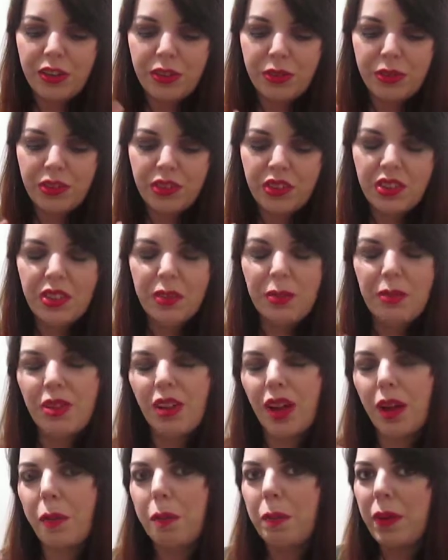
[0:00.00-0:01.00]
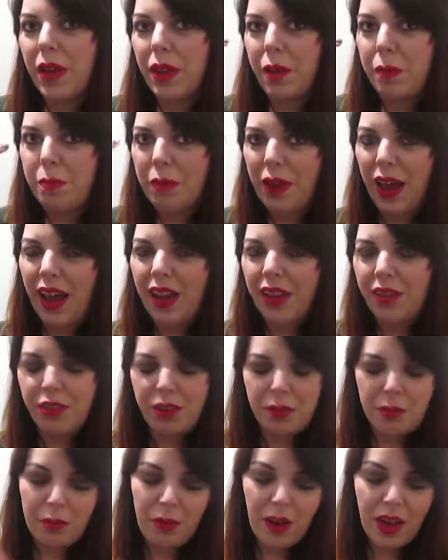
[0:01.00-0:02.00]
use because I'm not big on black
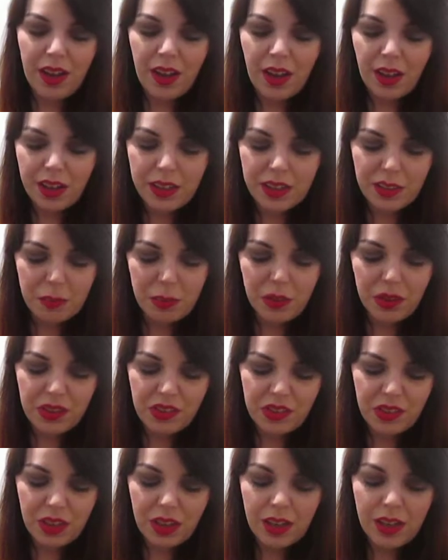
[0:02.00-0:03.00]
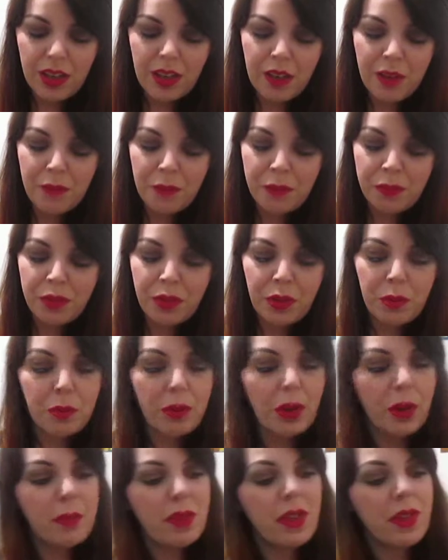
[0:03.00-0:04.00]
around my eyes personally,
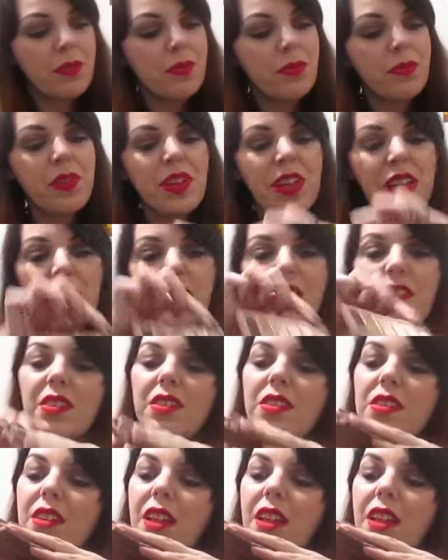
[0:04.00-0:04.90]
but I mean, Venus